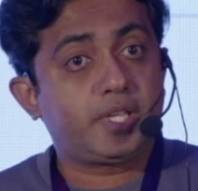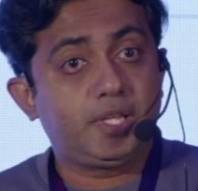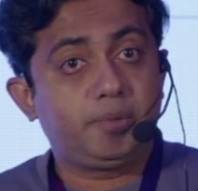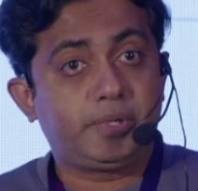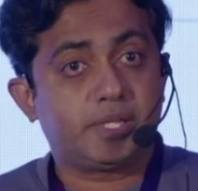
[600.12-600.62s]
an
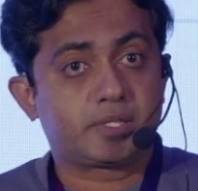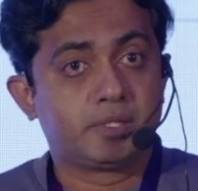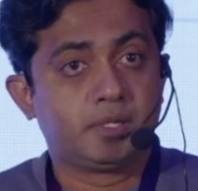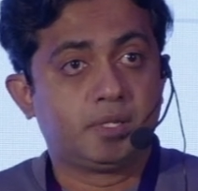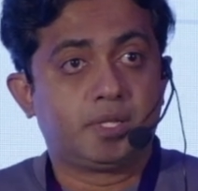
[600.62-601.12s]
EBS,
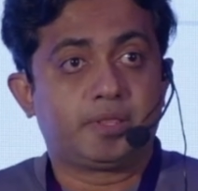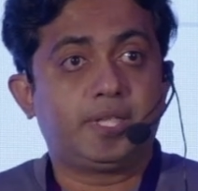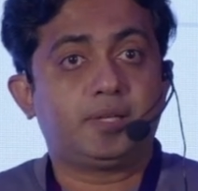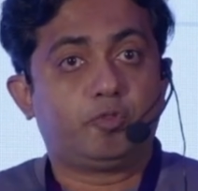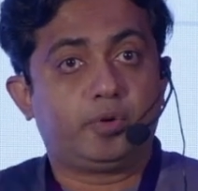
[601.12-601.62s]

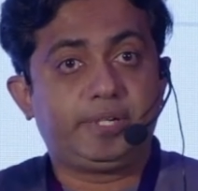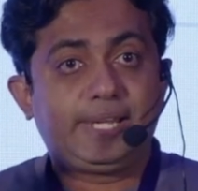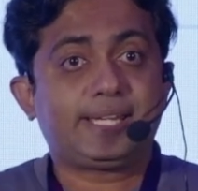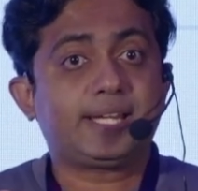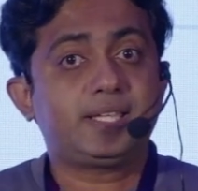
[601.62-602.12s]
the
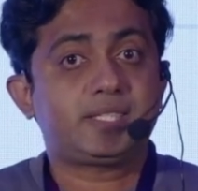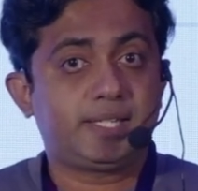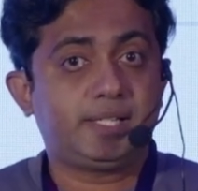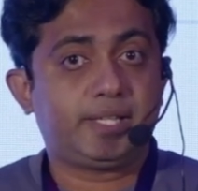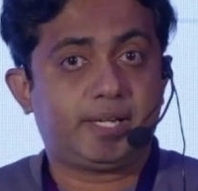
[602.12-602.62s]
data is
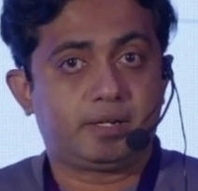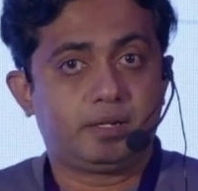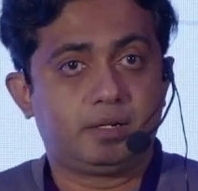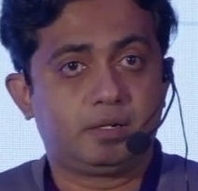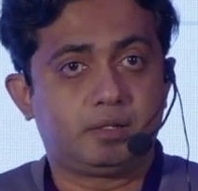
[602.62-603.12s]
still there.
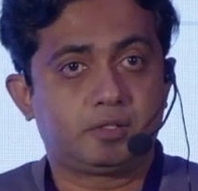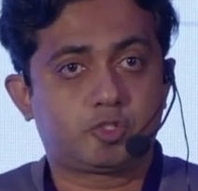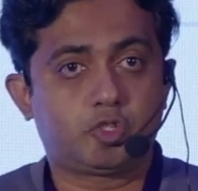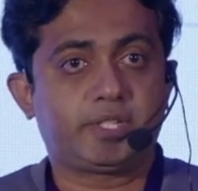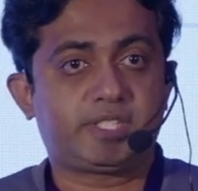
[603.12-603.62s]

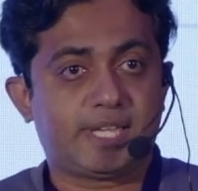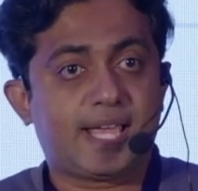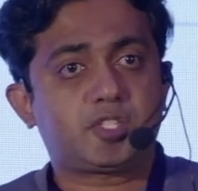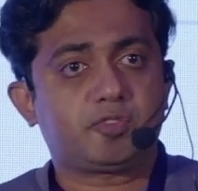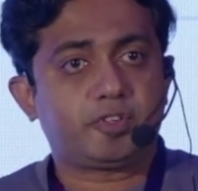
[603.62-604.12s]
So the
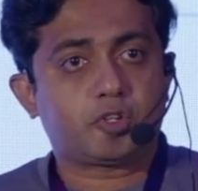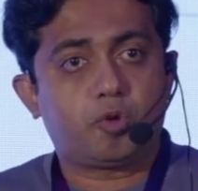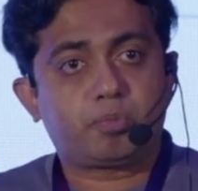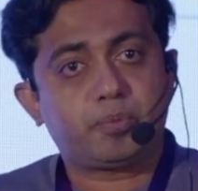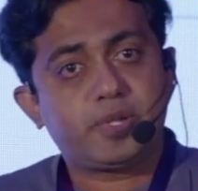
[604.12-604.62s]
chance of a
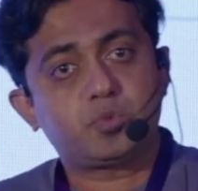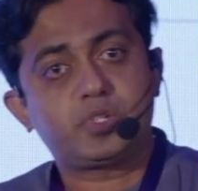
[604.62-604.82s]
compromise would